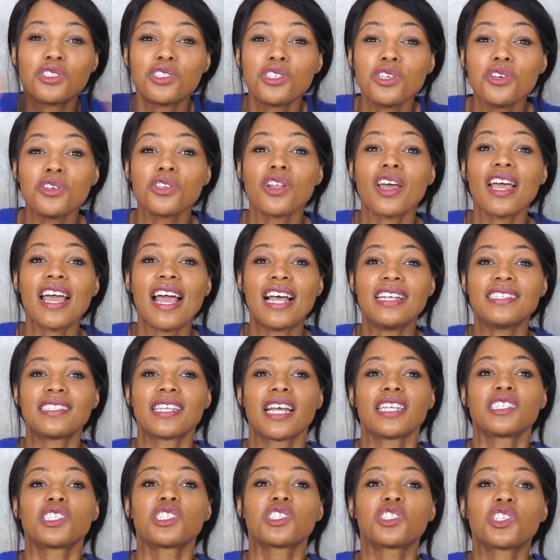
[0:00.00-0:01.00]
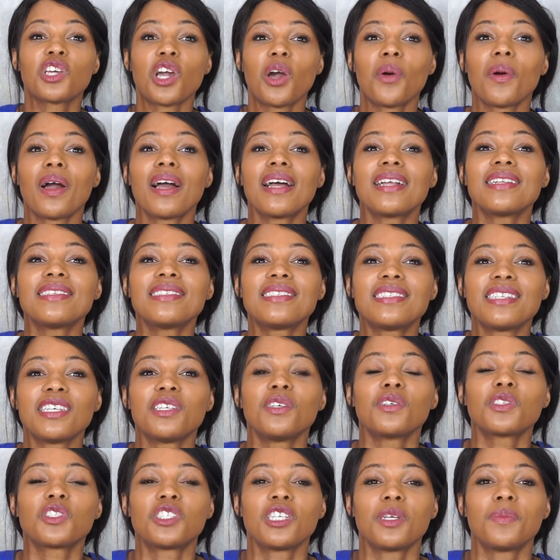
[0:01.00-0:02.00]
do not hesitate to go out and see
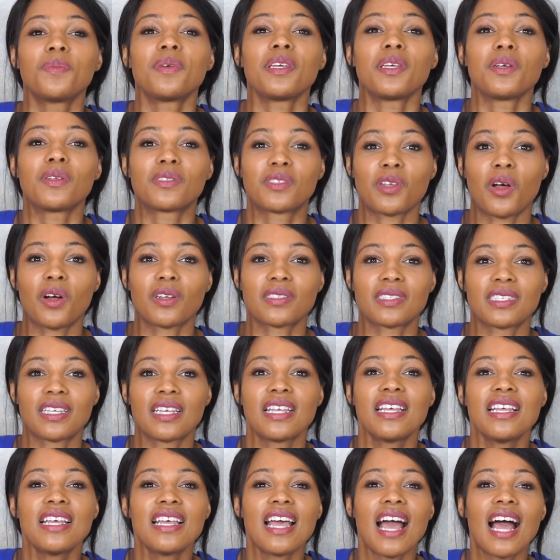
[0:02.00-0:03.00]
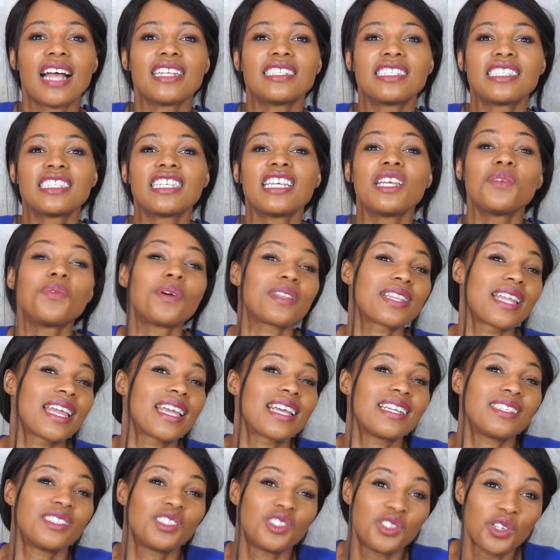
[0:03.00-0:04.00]
your GP or doctor and see what they
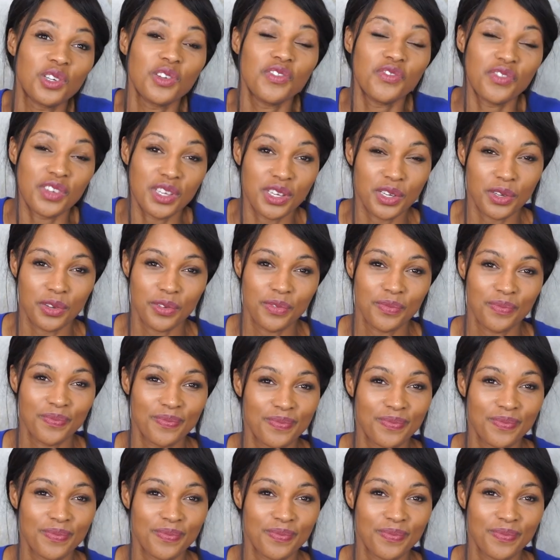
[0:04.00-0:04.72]
can do for you.